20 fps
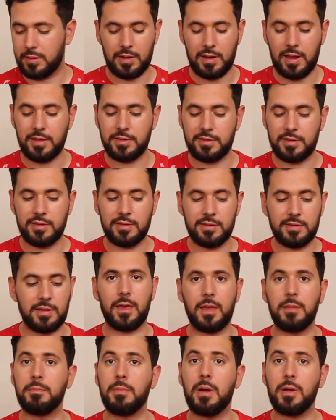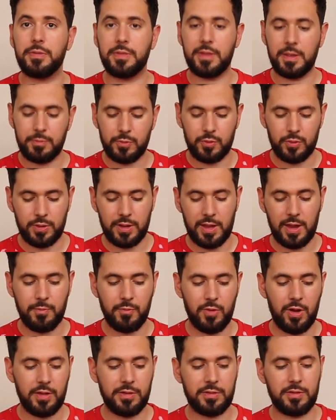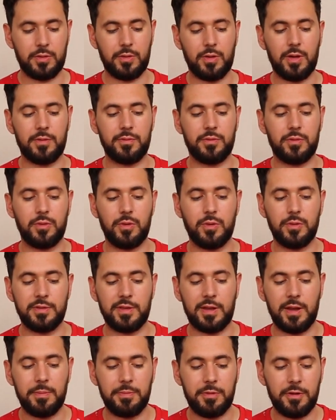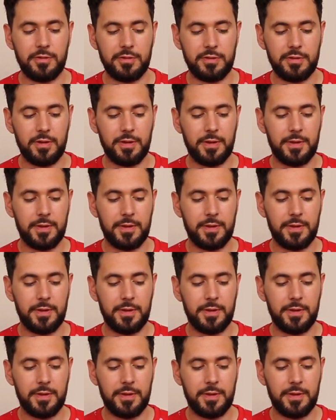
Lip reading: lenses and mount them to the camera, so you have to use adapters.